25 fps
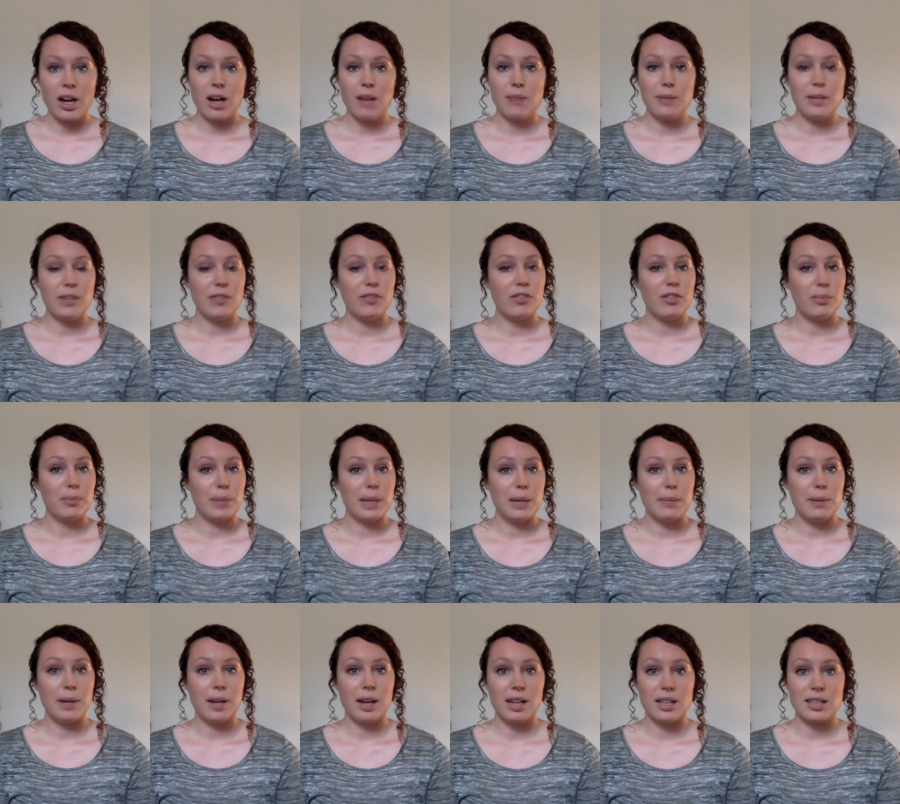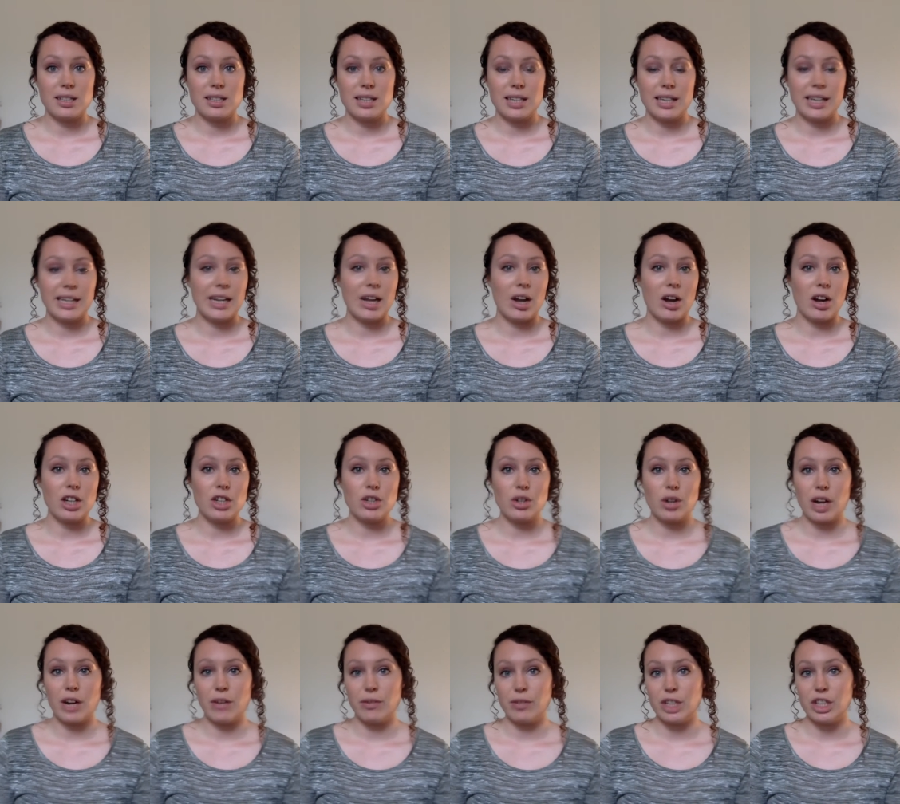I mean, for me personally, I
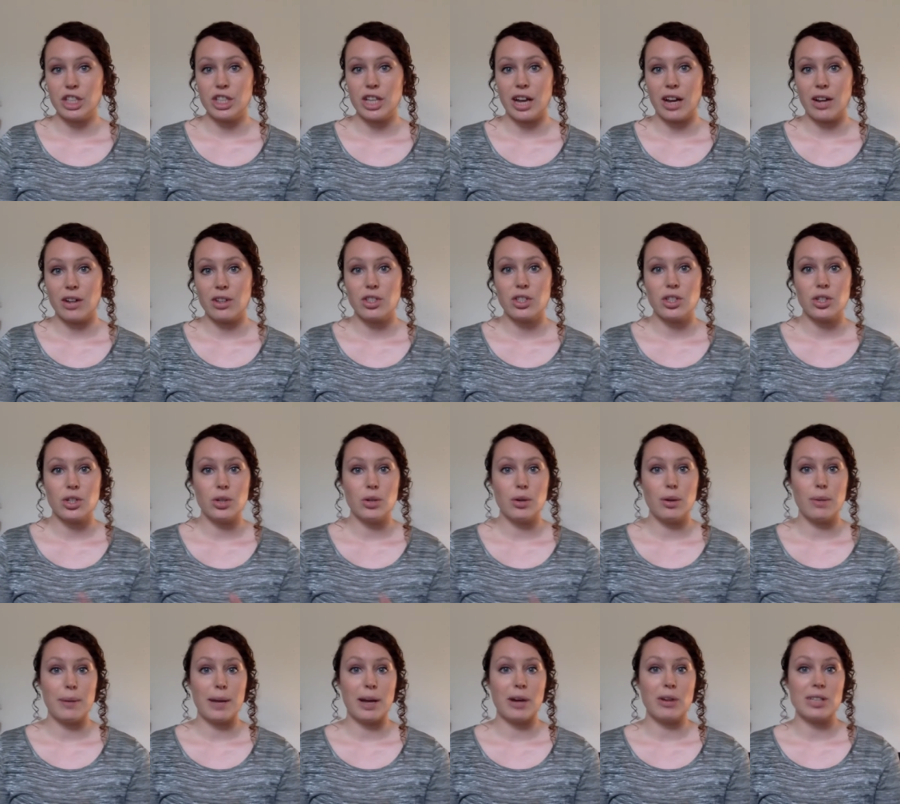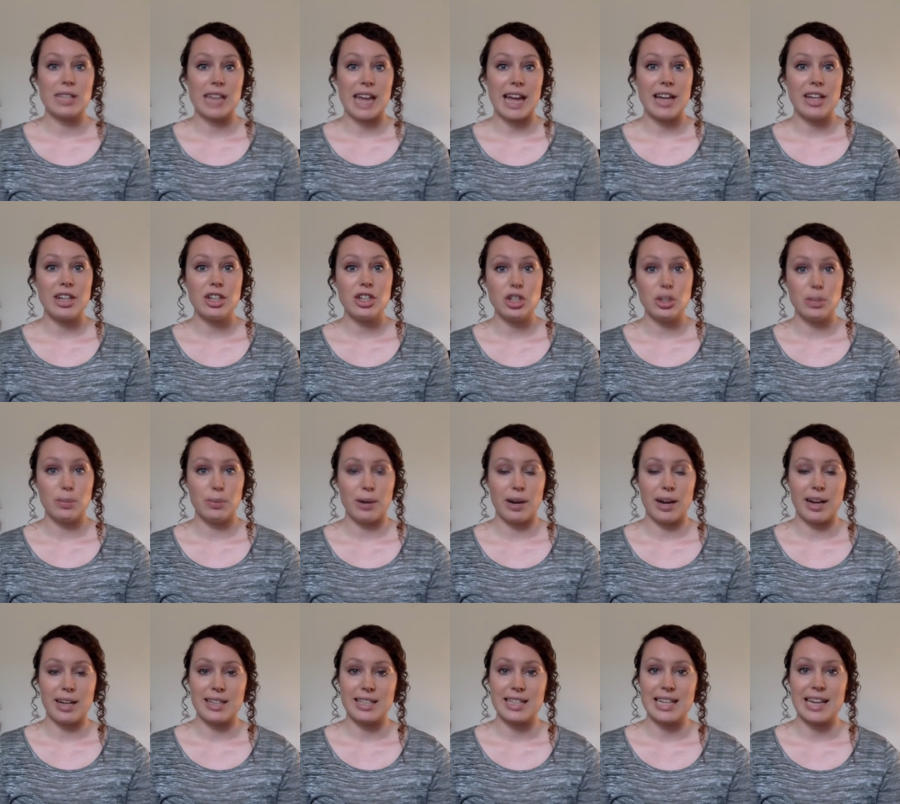try and reach out to about 10 new
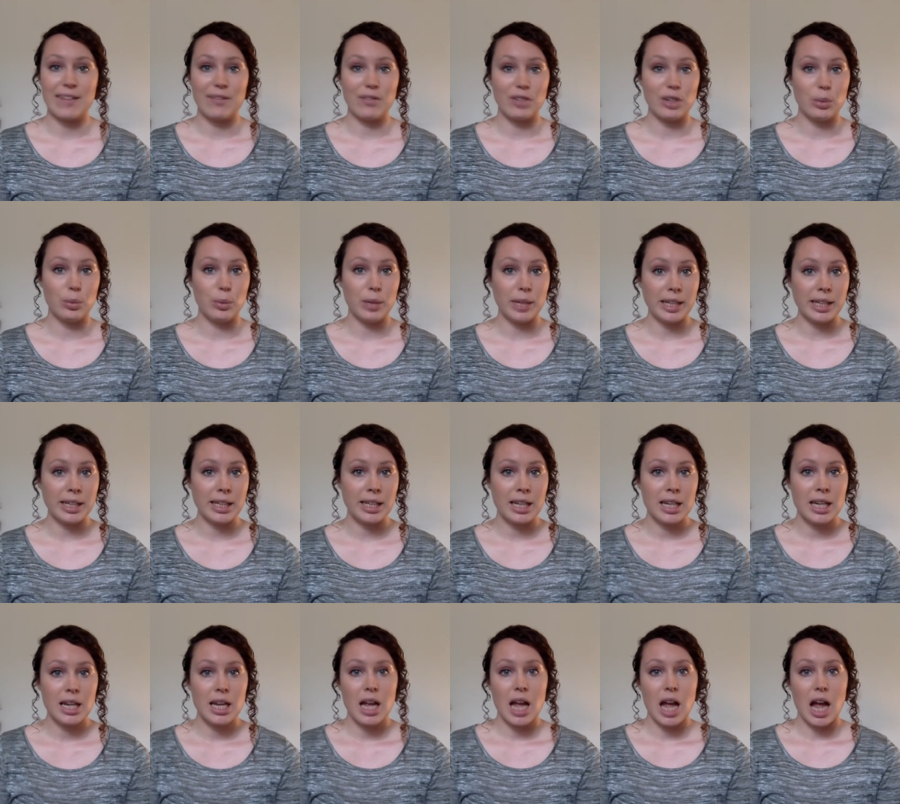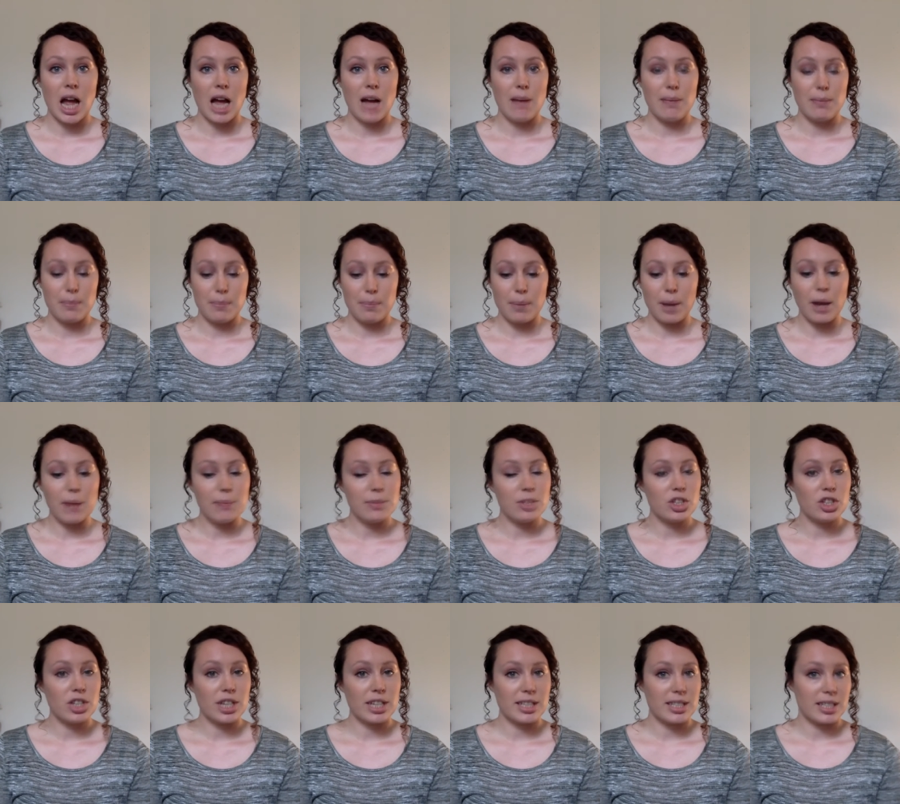brands every week, but I'm
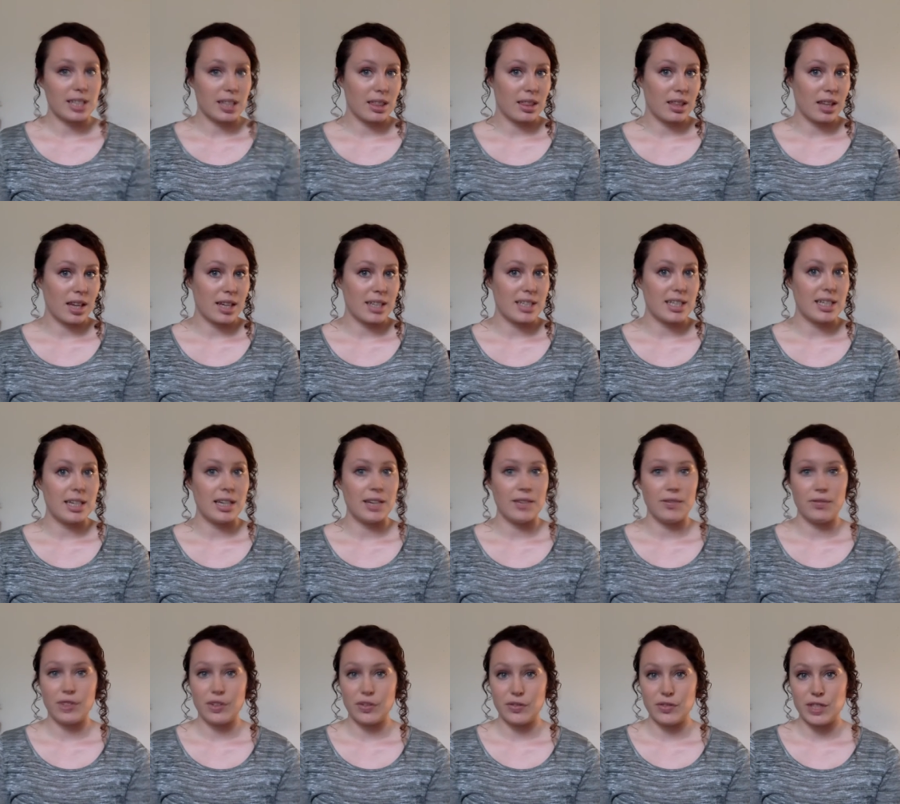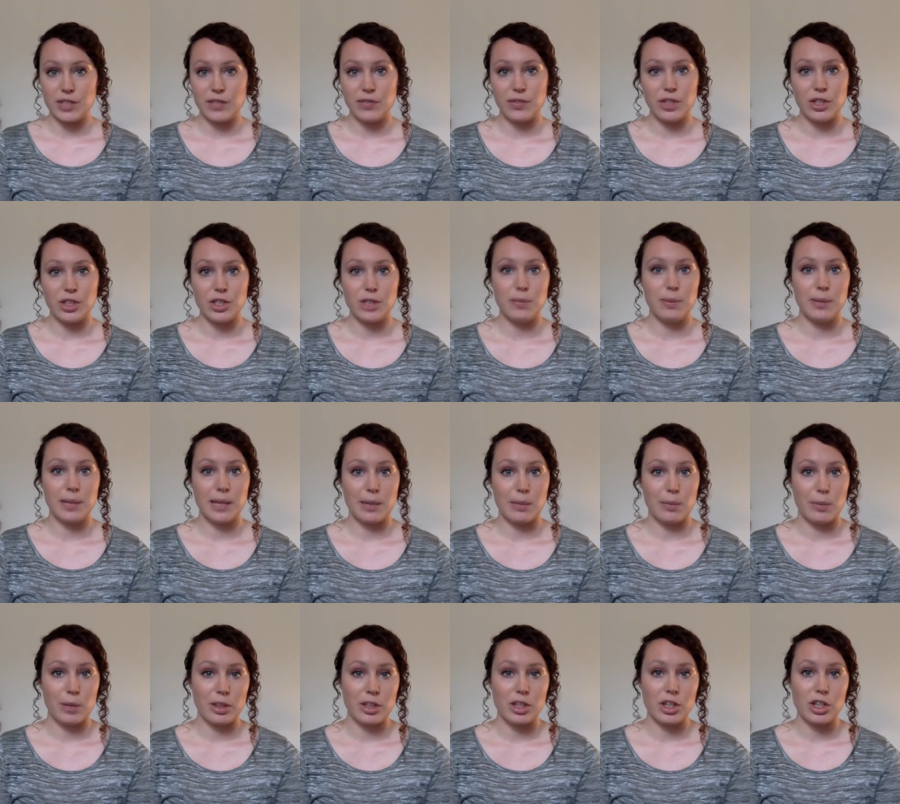suggesting 30 and 50 for you to
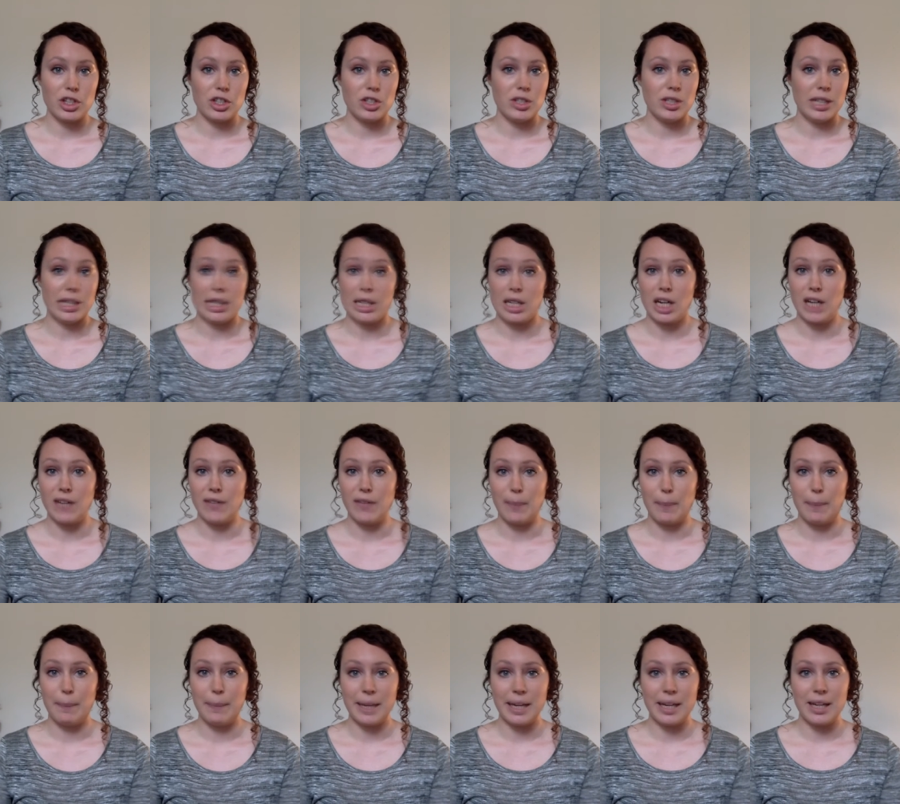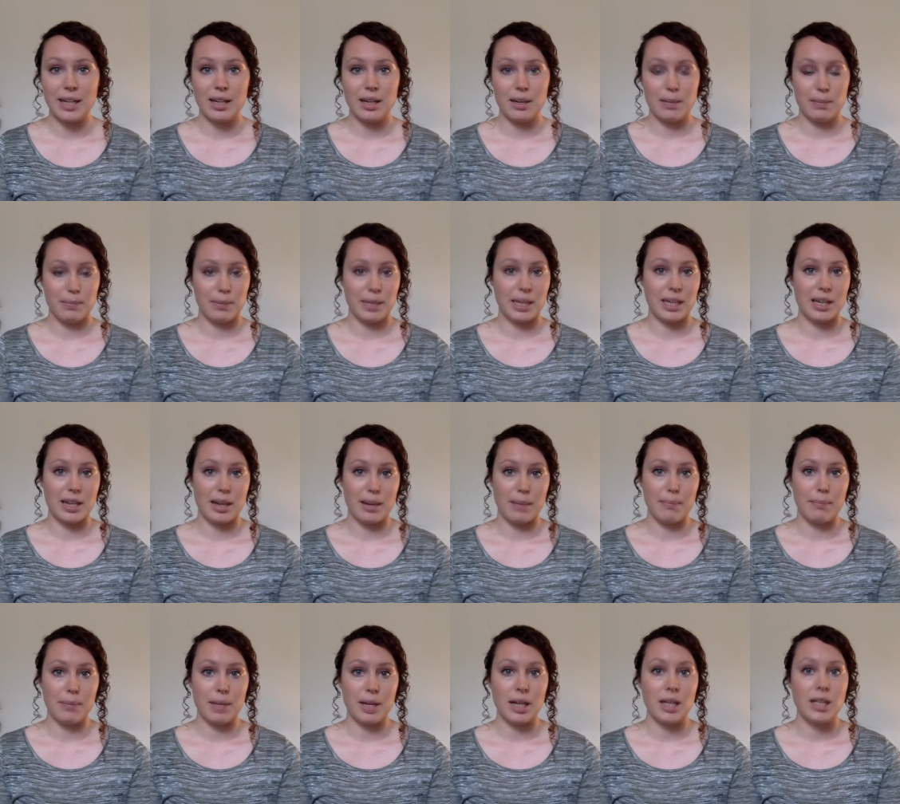begin with, because you need kind of a big
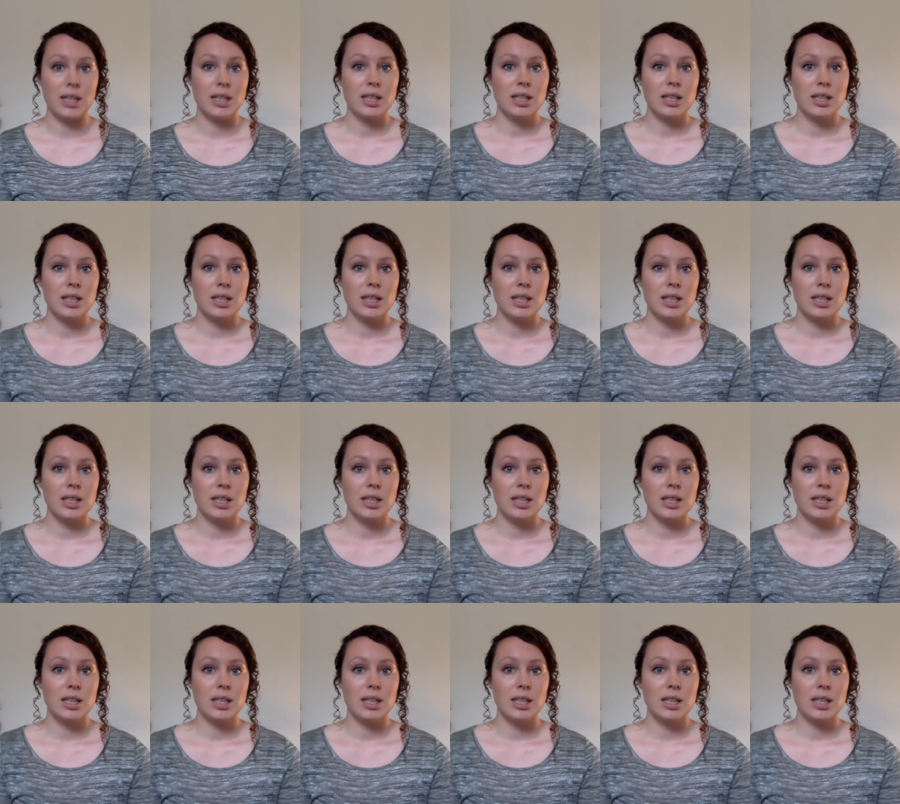number